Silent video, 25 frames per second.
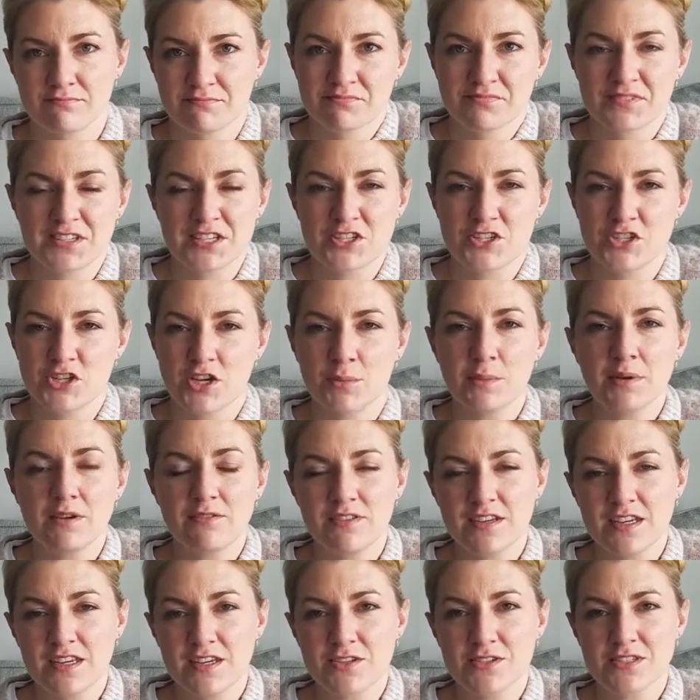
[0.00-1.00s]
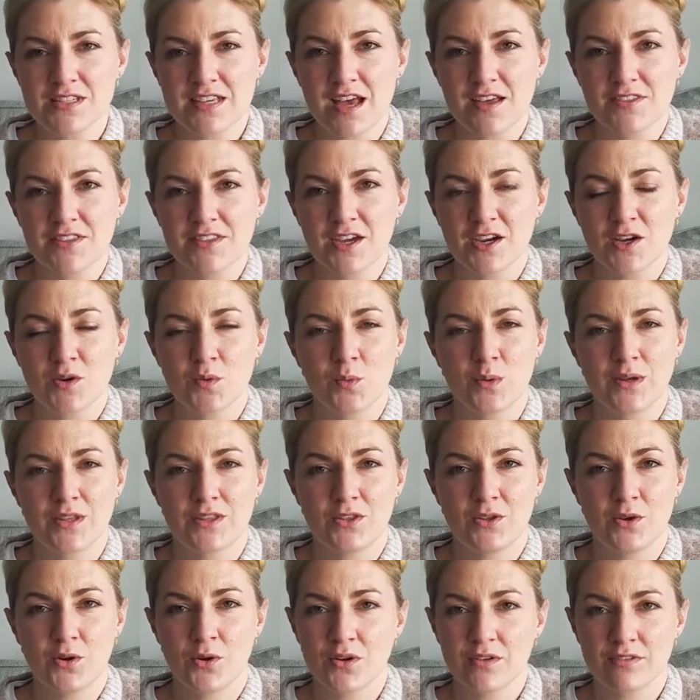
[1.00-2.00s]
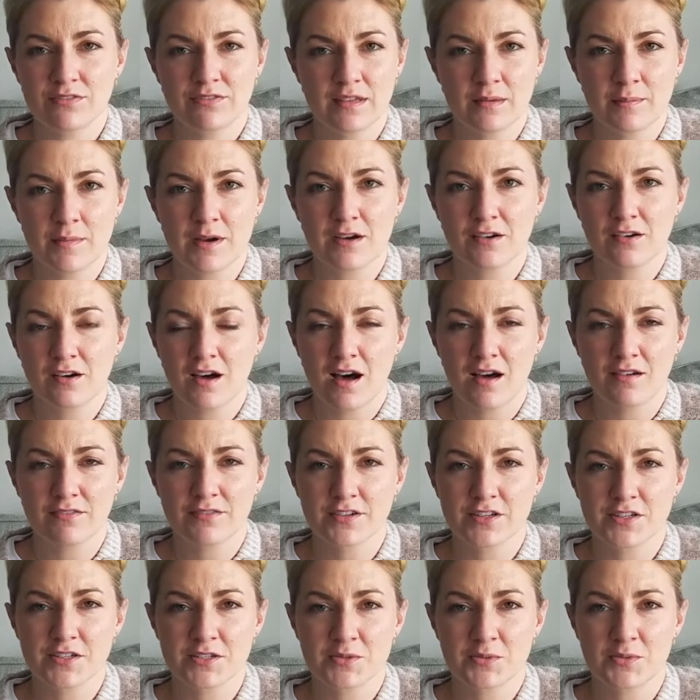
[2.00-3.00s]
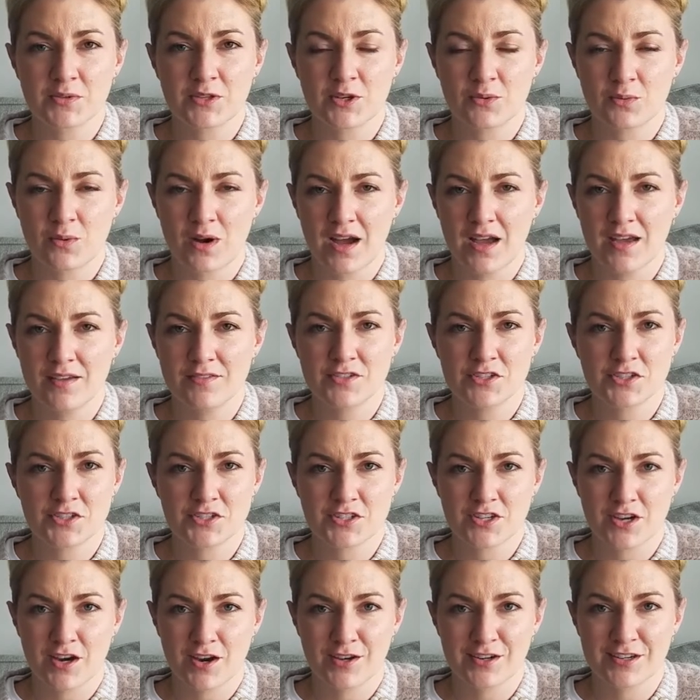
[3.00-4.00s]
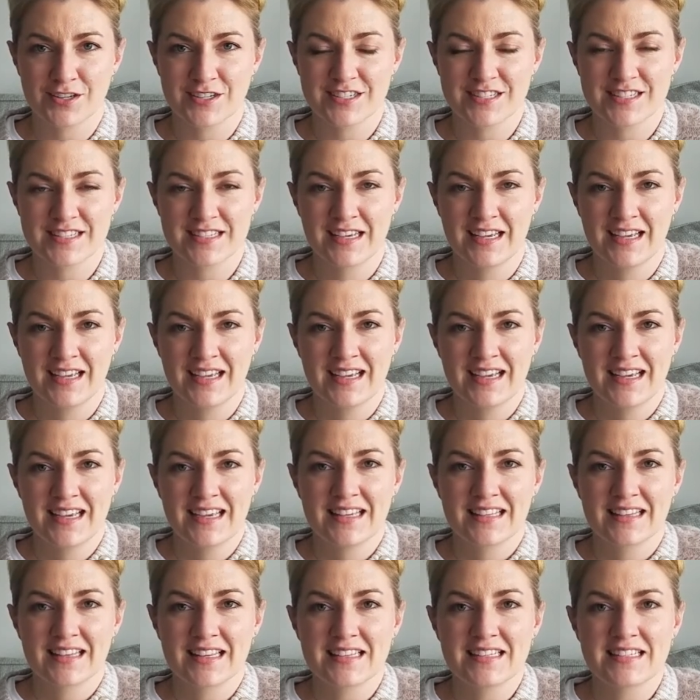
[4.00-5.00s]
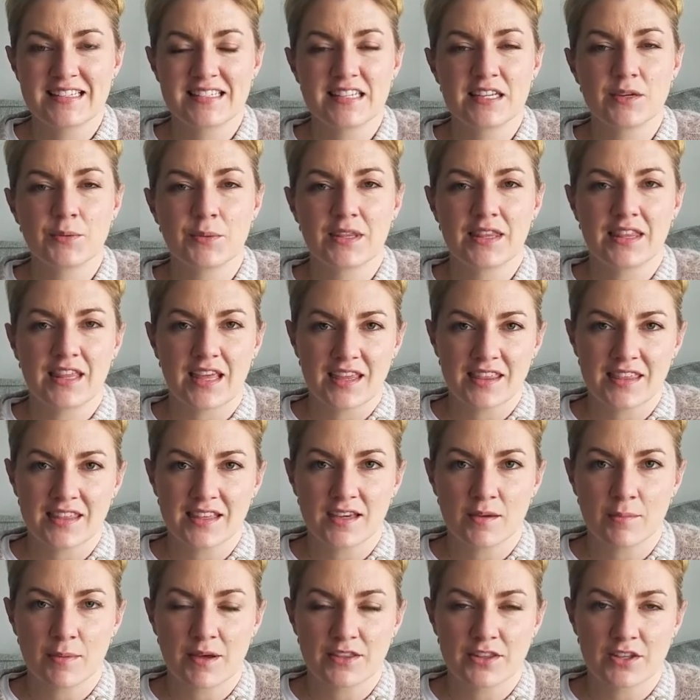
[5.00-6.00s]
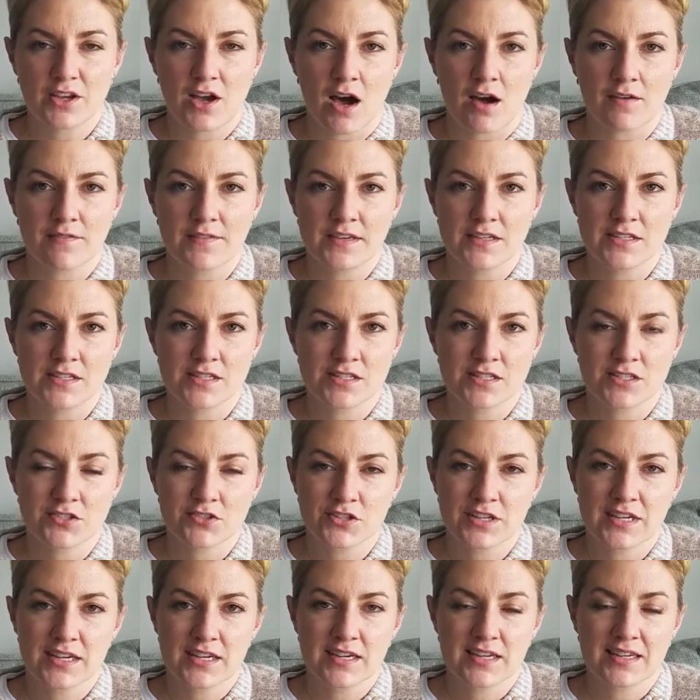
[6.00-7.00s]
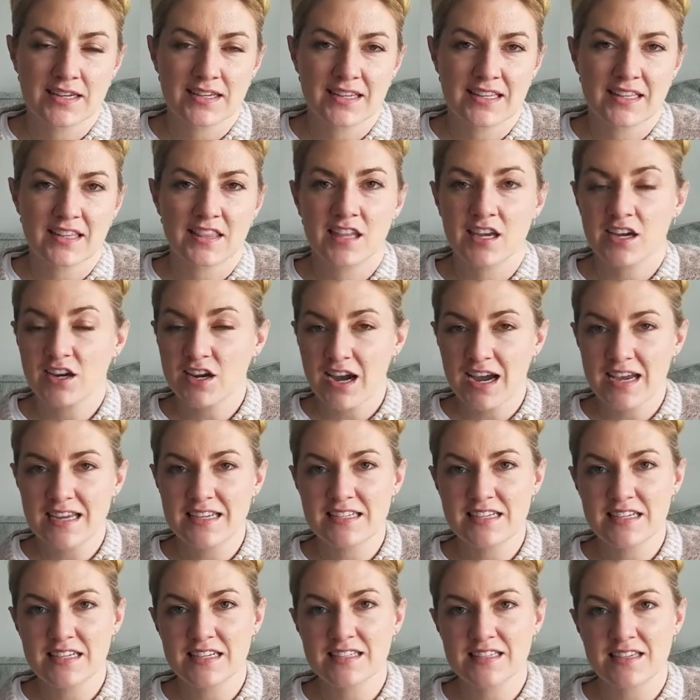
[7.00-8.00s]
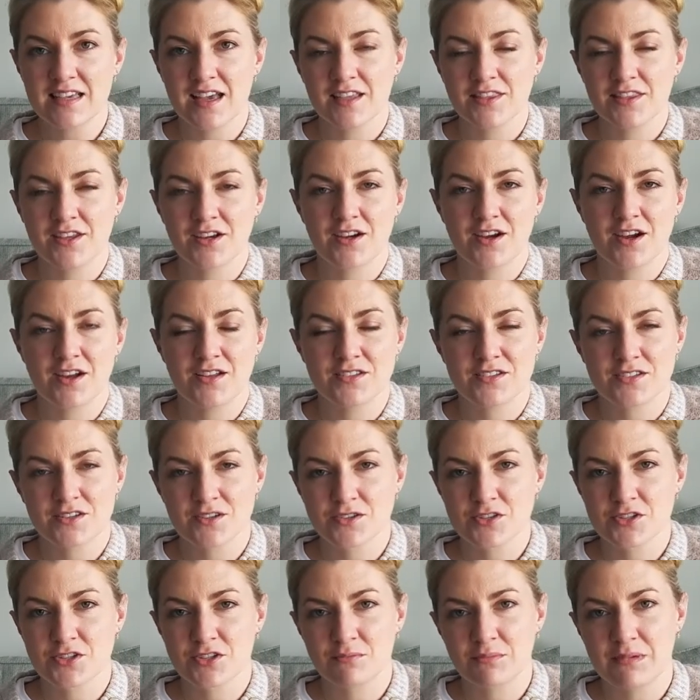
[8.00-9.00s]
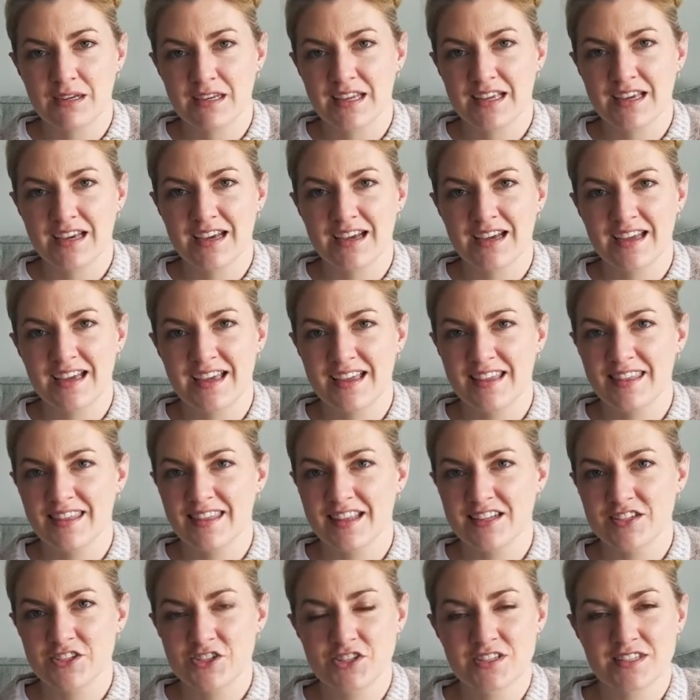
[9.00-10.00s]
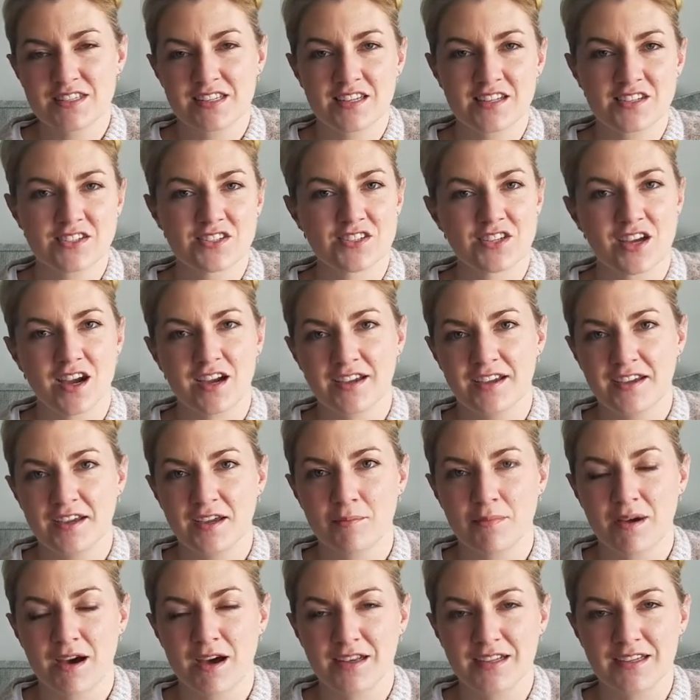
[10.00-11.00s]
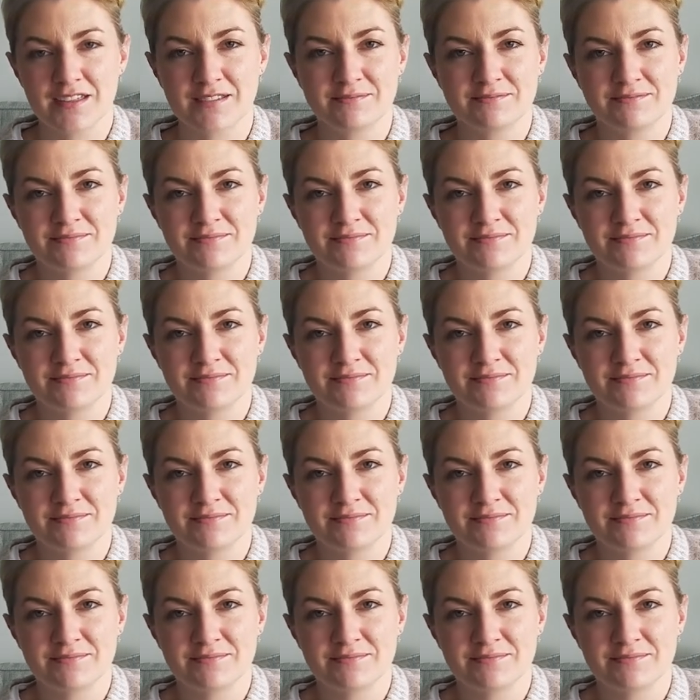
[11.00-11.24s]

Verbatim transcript: share my videos out there with your female golfers, with your wives, your daughters. Let's see what they think about the golf industry, get their ideas out there on social media, and let's just get us talking about it.